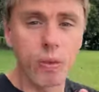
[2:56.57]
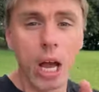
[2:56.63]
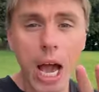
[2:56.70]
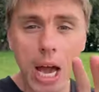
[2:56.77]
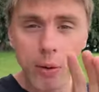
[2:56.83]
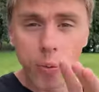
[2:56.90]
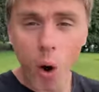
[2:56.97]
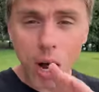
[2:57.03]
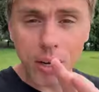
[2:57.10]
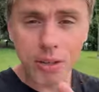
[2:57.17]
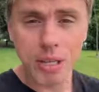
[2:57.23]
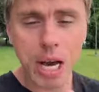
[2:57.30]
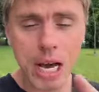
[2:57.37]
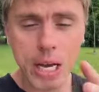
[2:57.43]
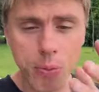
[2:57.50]
And one
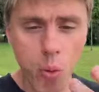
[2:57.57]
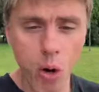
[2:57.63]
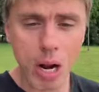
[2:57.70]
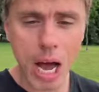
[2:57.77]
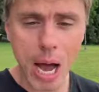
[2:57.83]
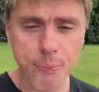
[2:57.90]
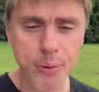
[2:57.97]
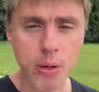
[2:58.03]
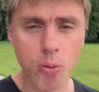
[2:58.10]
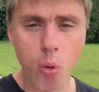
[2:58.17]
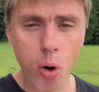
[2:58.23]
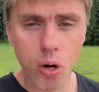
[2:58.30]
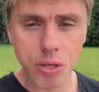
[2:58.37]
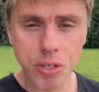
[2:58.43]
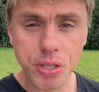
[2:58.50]
day, what happened
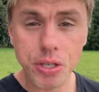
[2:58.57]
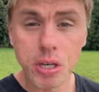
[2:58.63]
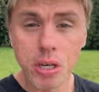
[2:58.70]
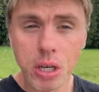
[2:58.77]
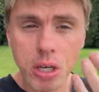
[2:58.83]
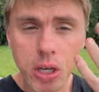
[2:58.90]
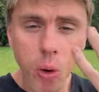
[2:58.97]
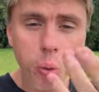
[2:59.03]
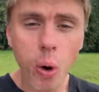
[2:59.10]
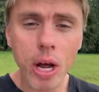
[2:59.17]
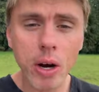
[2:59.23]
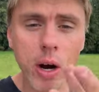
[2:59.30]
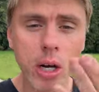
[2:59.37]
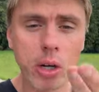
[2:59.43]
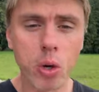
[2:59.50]
was
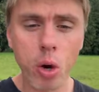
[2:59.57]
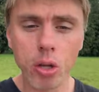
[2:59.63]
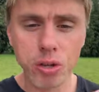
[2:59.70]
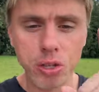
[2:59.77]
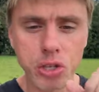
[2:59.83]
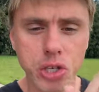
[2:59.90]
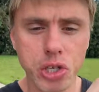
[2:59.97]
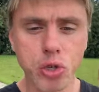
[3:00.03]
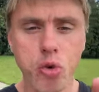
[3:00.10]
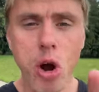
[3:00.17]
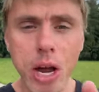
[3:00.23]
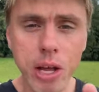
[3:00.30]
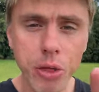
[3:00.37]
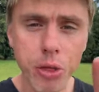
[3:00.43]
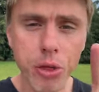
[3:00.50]
when I got the
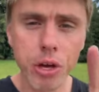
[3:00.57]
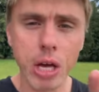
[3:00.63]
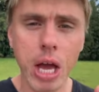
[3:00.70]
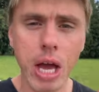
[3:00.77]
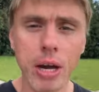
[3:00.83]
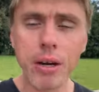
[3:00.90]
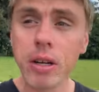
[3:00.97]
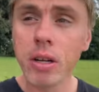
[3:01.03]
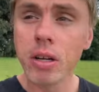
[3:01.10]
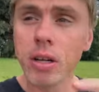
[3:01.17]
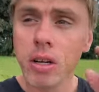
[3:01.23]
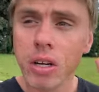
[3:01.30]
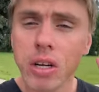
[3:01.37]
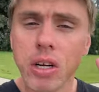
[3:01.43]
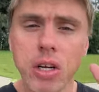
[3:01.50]
strength again
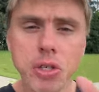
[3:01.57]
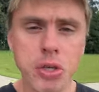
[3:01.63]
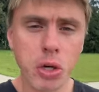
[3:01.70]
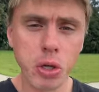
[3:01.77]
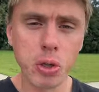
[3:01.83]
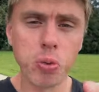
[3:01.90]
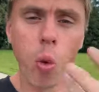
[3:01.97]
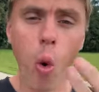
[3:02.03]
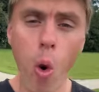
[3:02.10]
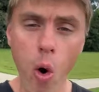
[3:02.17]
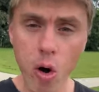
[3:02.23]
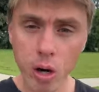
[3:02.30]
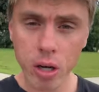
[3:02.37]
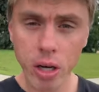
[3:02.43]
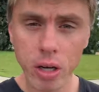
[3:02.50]
to
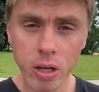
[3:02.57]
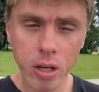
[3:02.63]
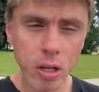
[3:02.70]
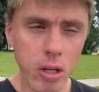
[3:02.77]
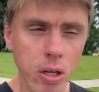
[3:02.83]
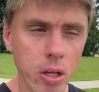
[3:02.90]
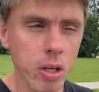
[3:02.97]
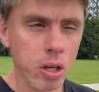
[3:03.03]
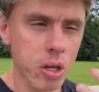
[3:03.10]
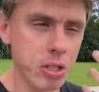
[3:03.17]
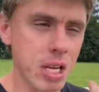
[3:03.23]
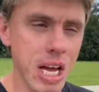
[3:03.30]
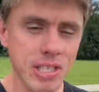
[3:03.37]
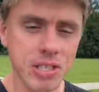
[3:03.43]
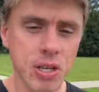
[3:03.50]
walk, because
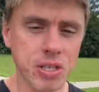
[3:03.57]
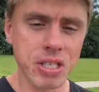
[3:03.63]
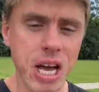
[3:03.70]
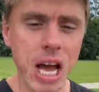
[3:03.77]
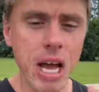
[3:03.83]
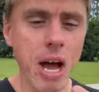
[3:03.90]
as I say,